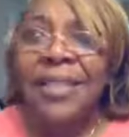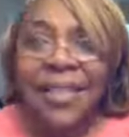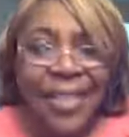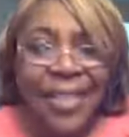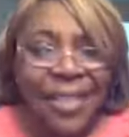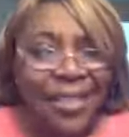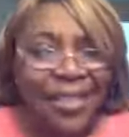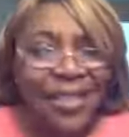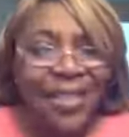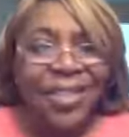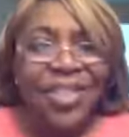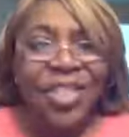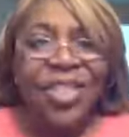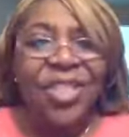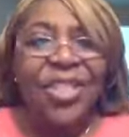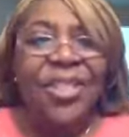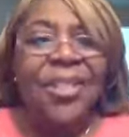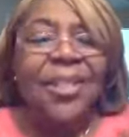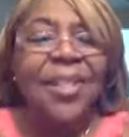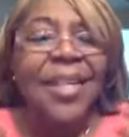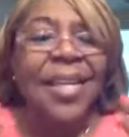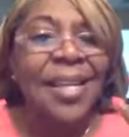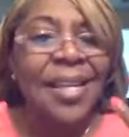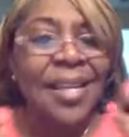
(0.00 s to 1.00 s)

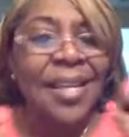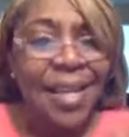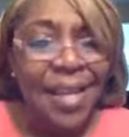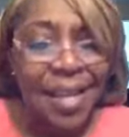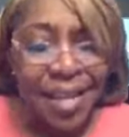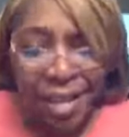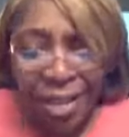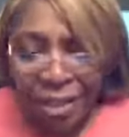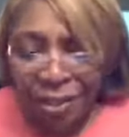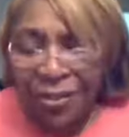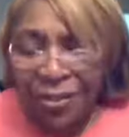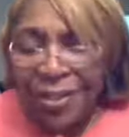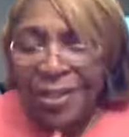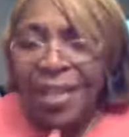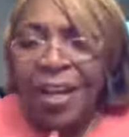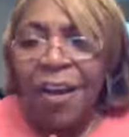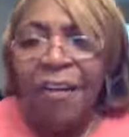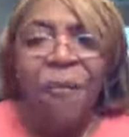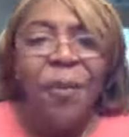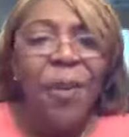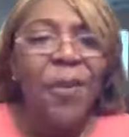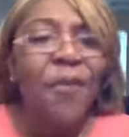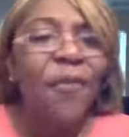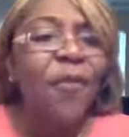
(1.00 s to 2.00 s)
diligently getting
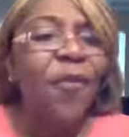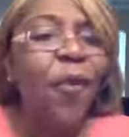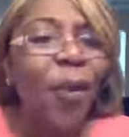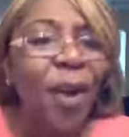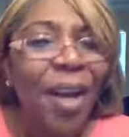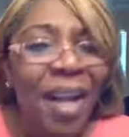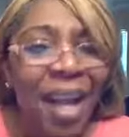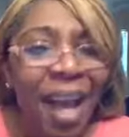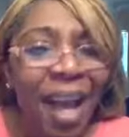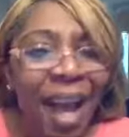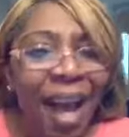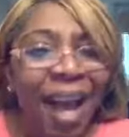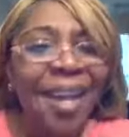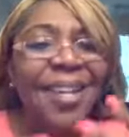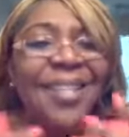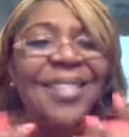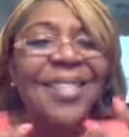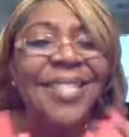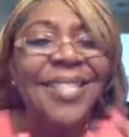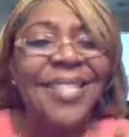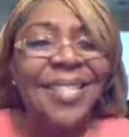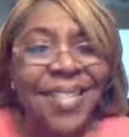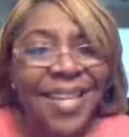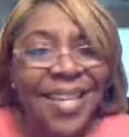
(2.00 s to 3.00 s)
yourself before God
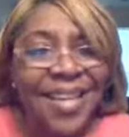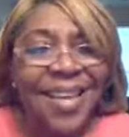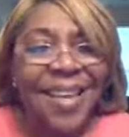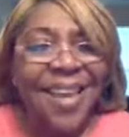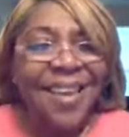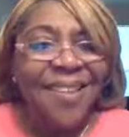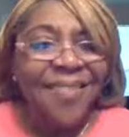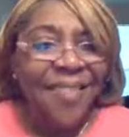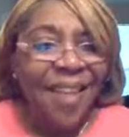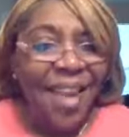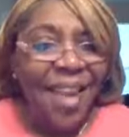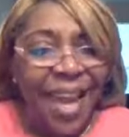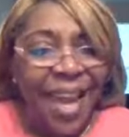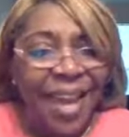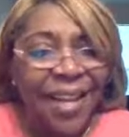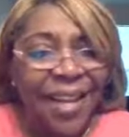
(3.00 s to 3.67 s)
and seeking the